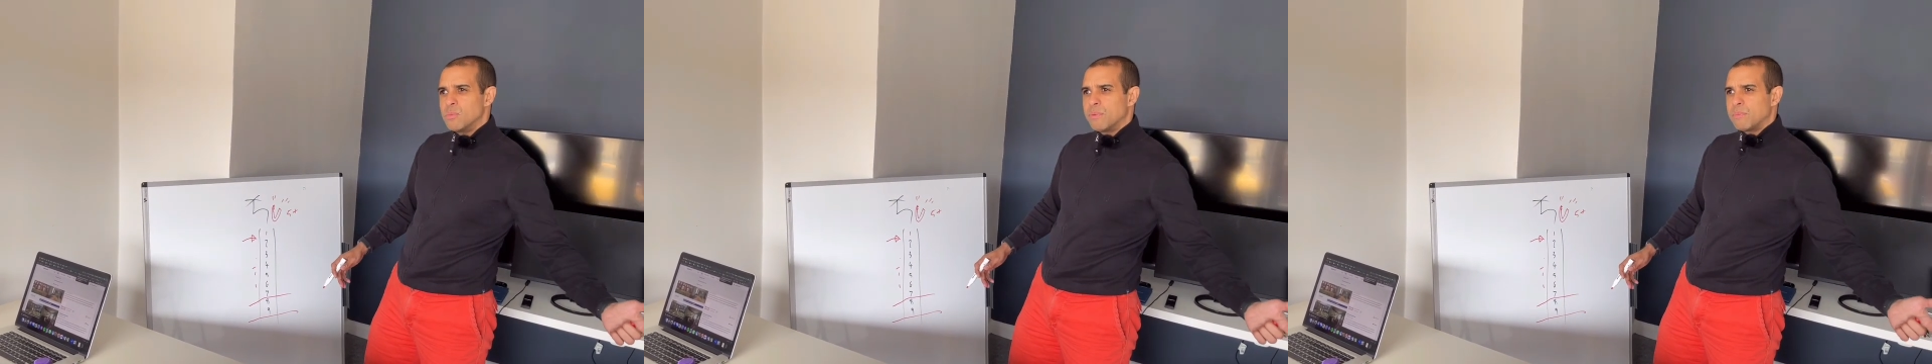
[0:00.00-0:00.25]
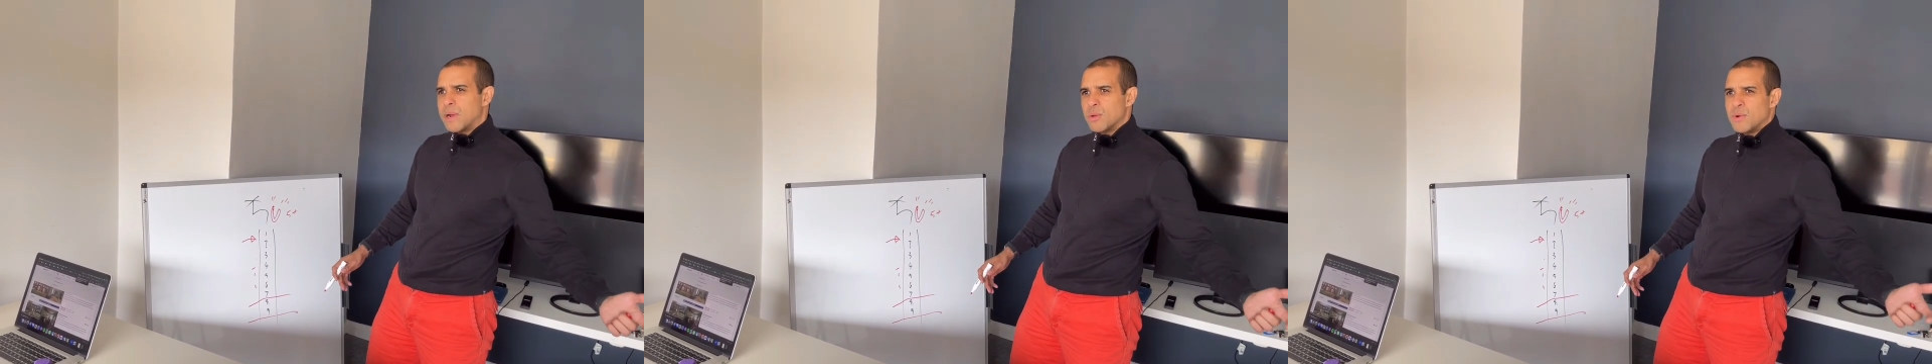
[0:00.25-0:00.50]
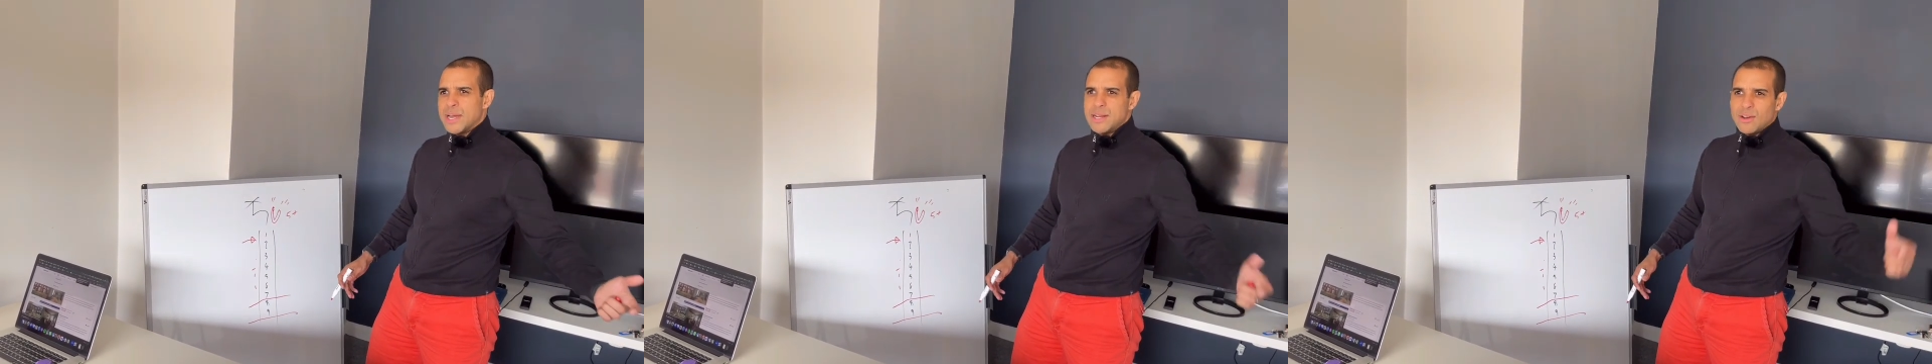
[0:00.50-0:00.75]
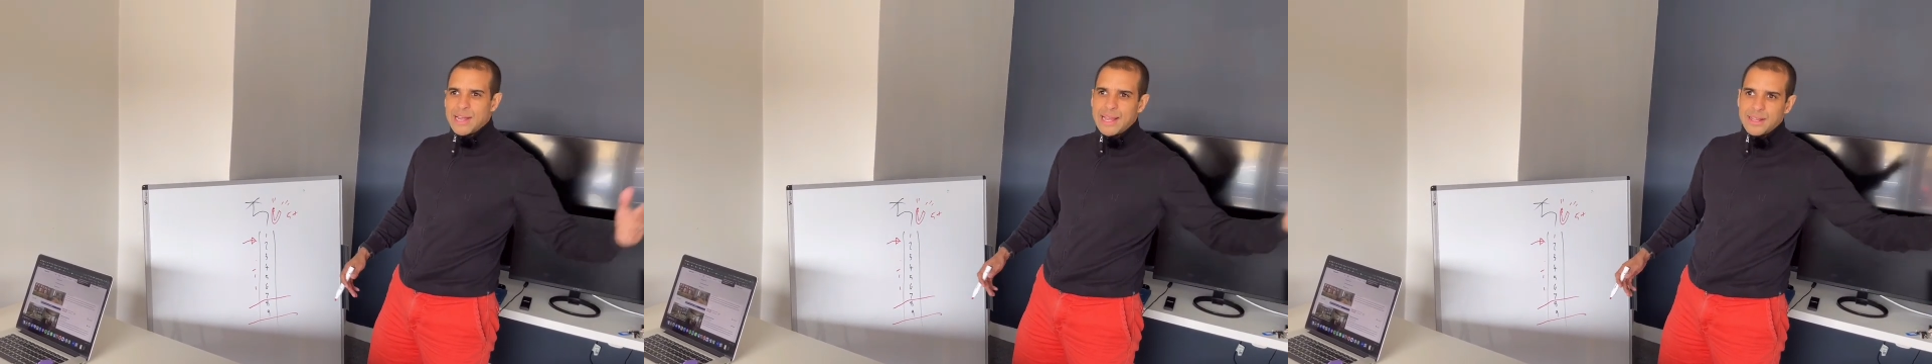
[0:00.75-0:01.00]
by the way?
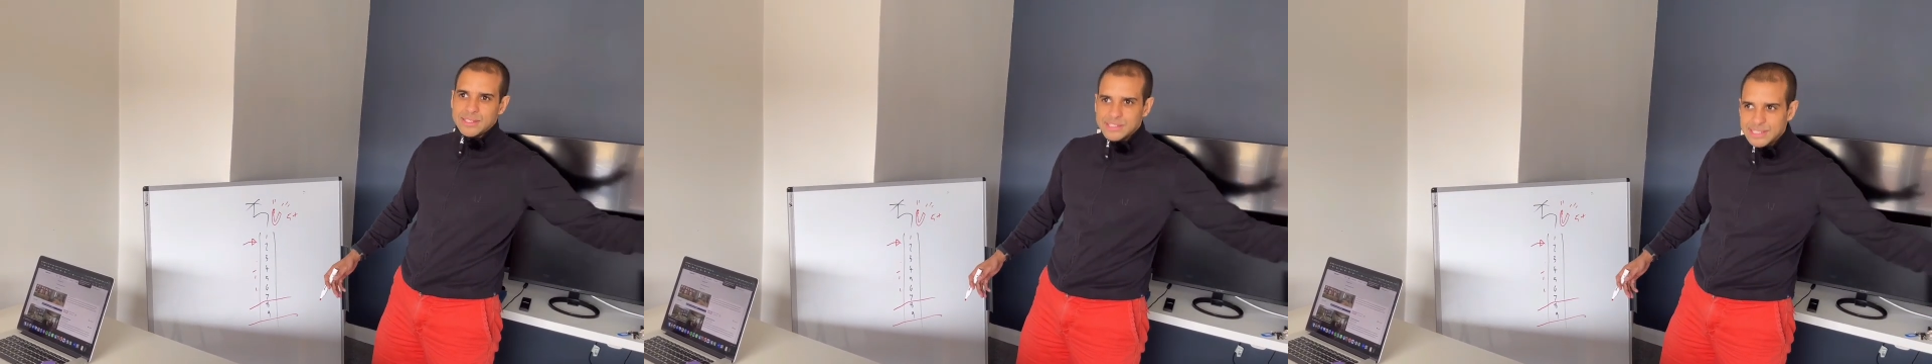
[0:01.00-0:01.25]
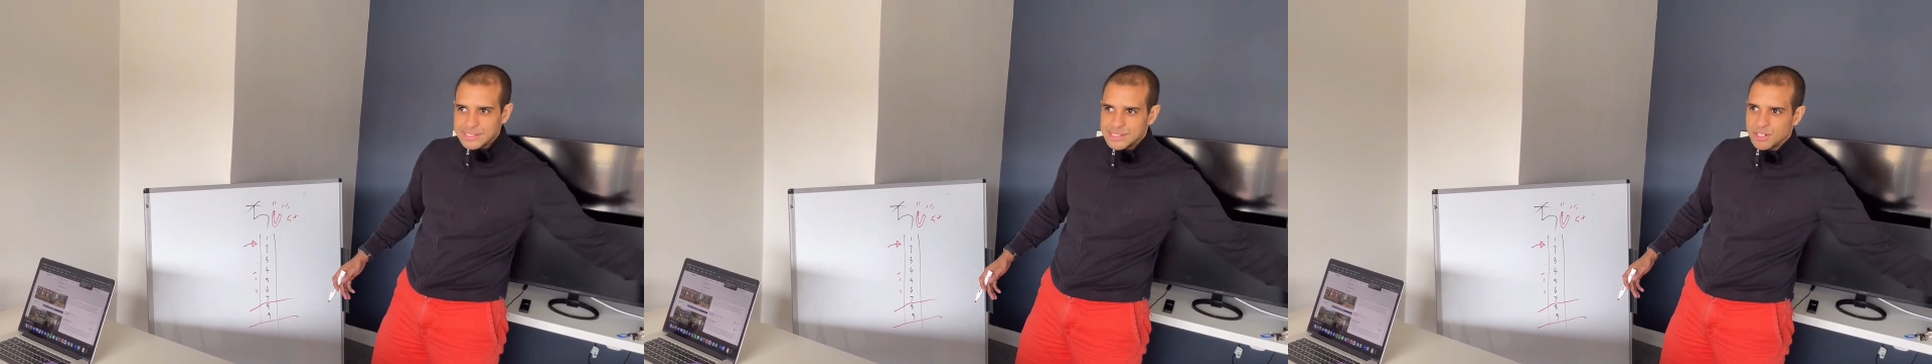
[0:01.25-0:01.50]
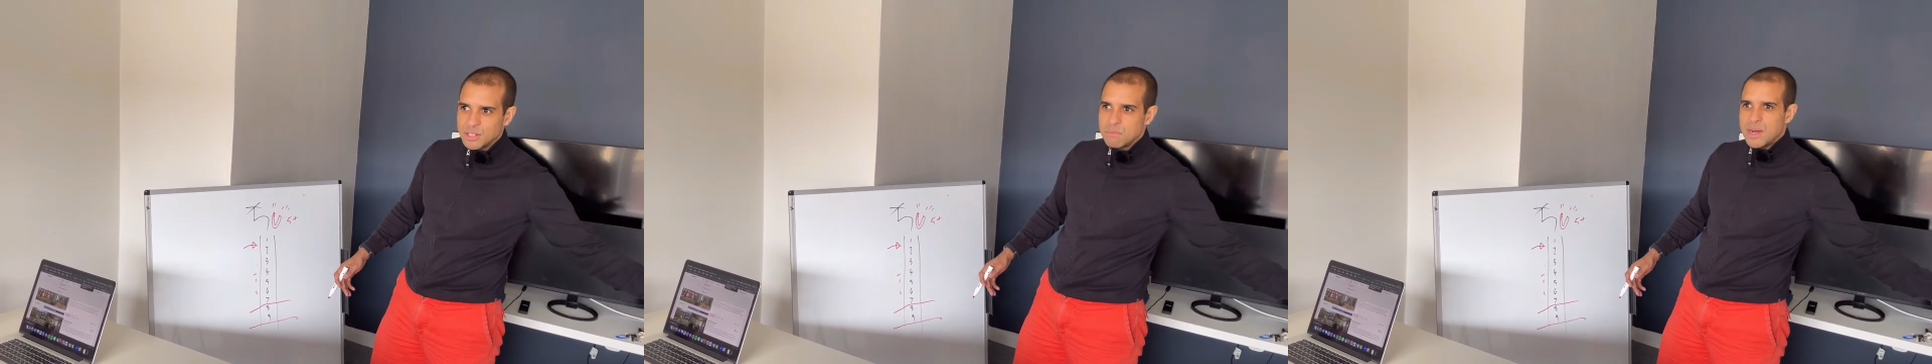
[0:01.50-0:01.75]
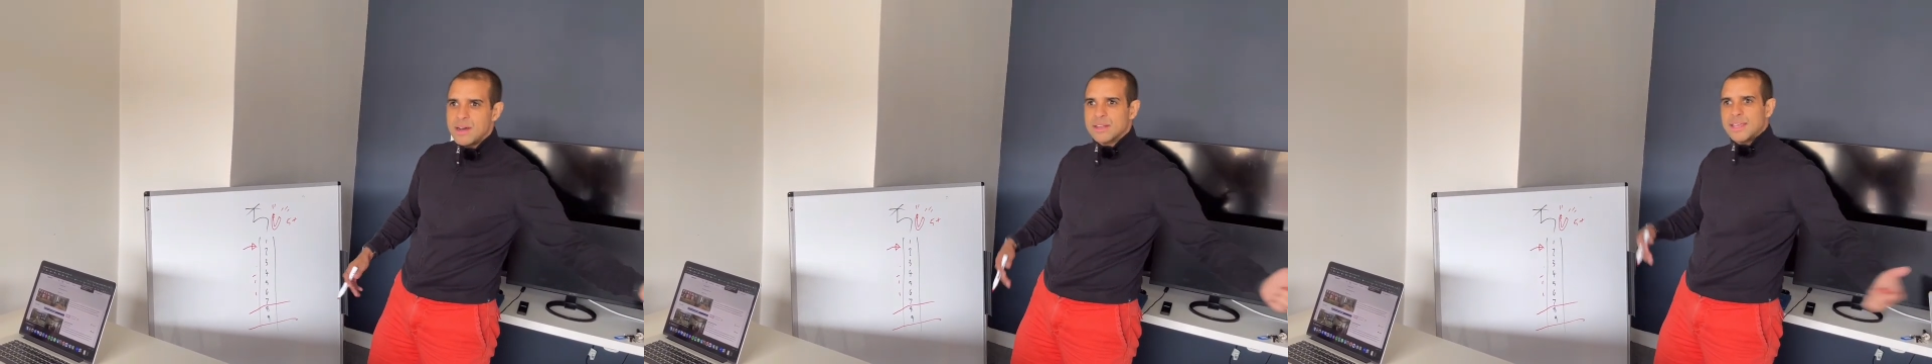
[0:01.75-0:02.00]
Like, I see it's still on the
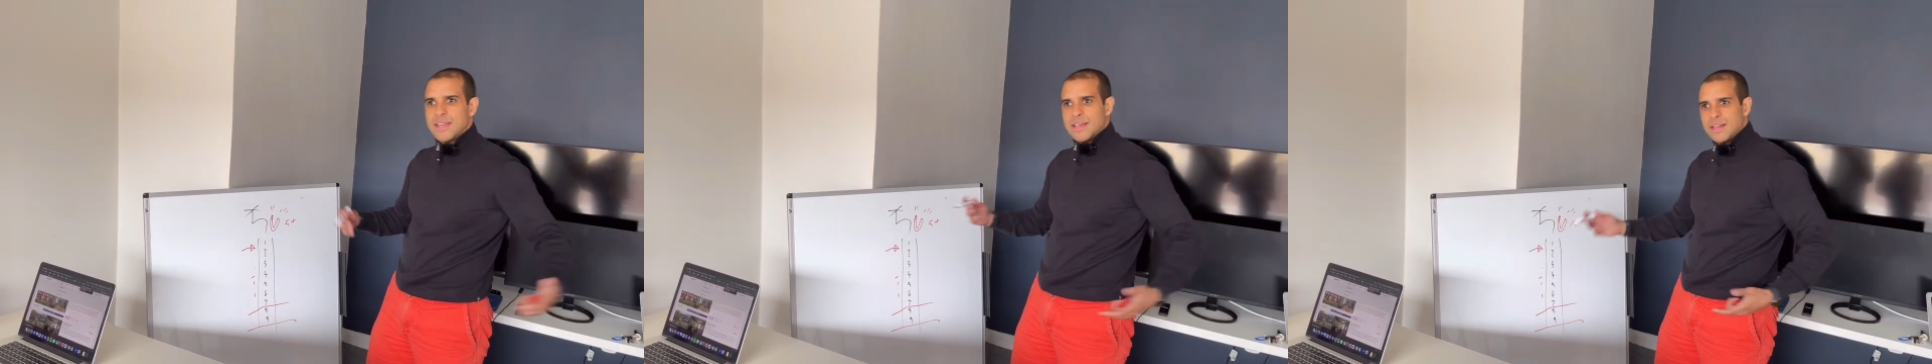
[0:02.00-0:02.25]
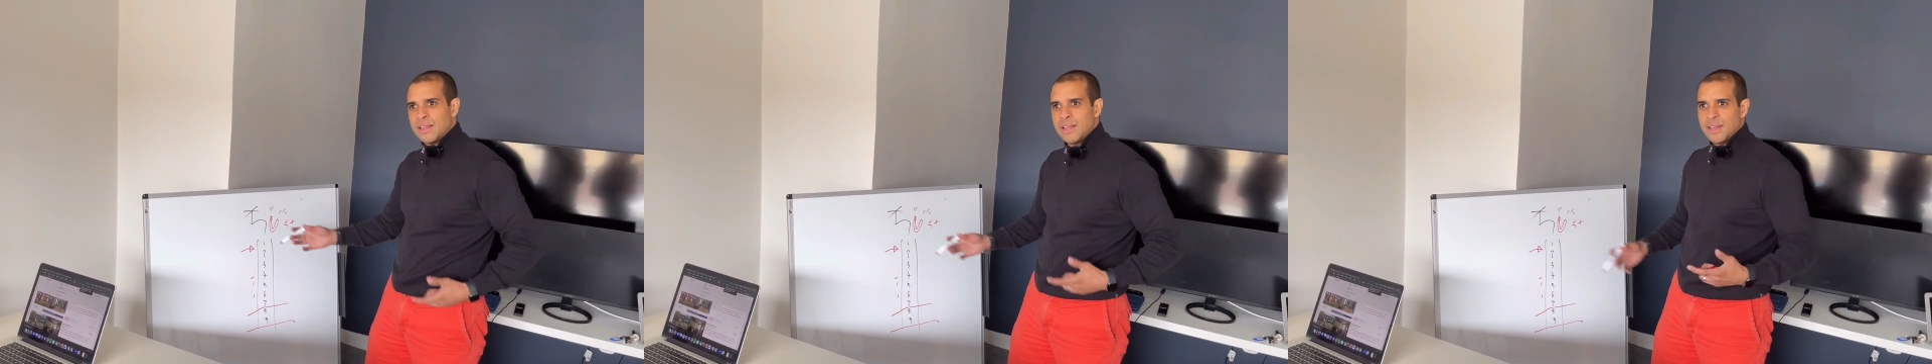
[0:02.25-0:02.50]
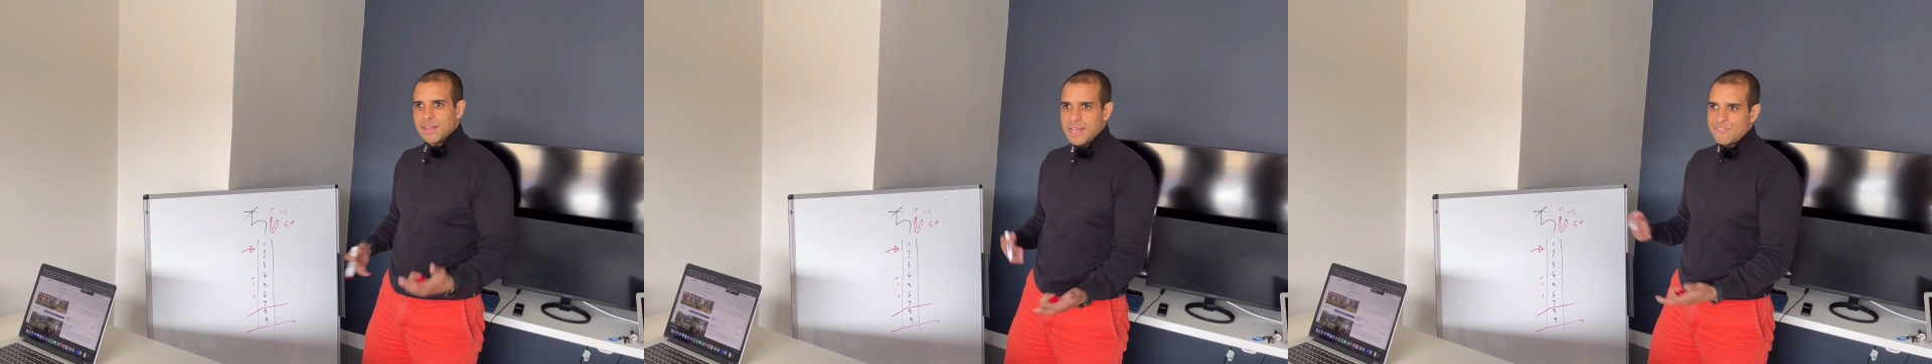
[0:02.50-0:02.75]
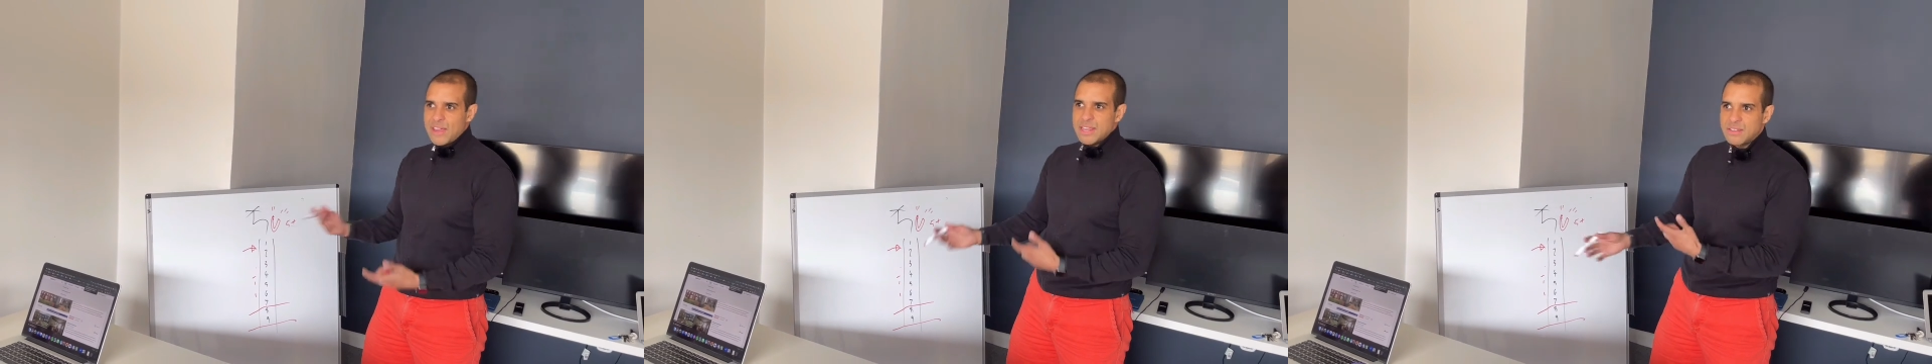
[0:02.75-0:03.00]
market,
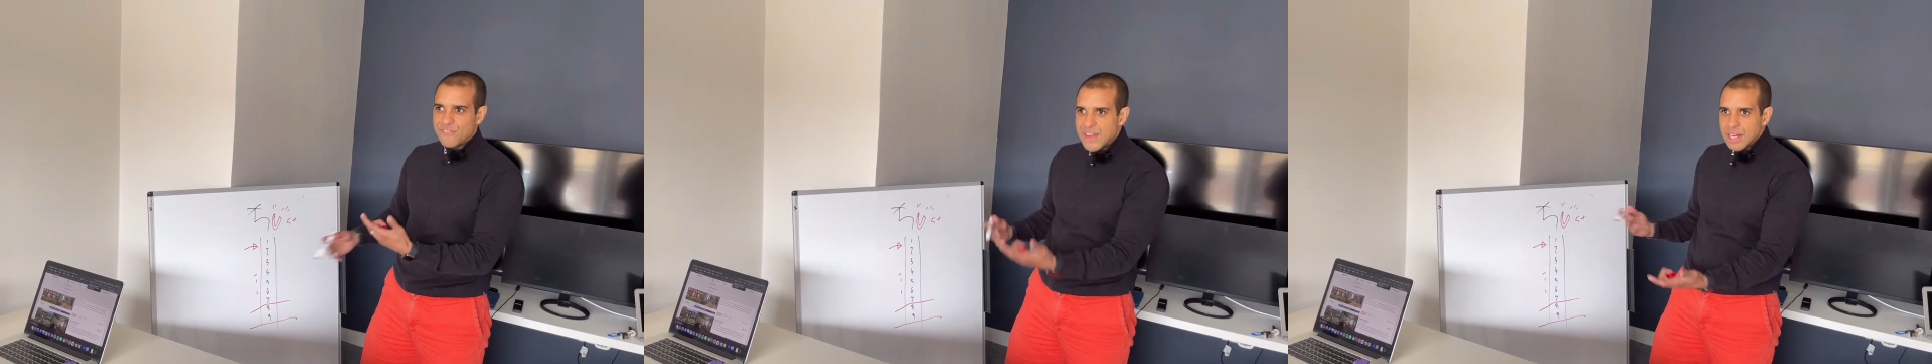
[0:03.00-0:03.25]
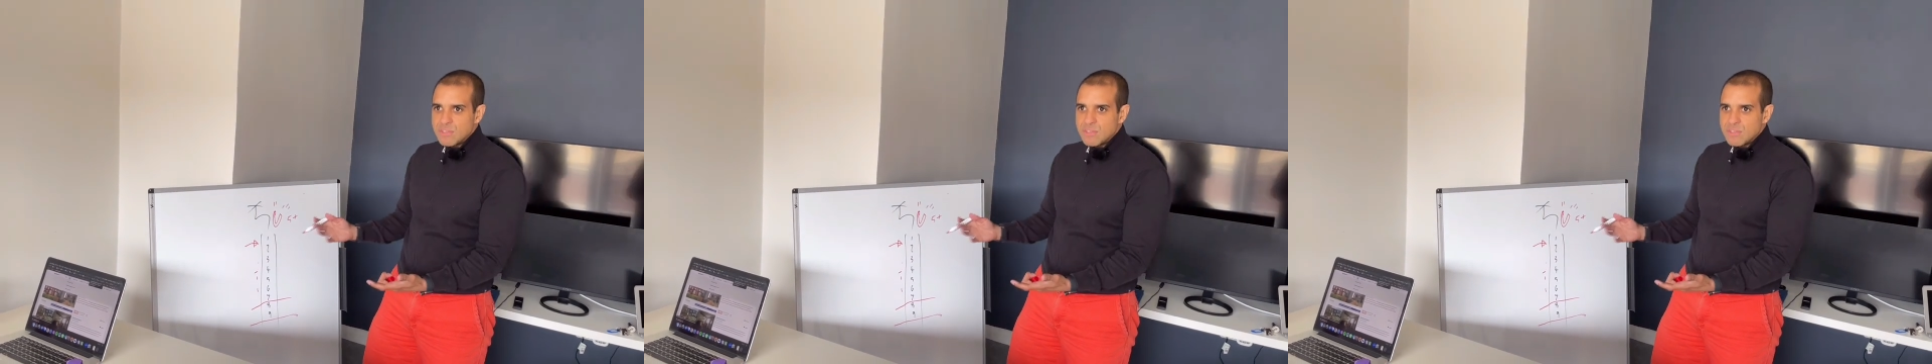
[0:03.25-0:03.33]
uh, are they thinking of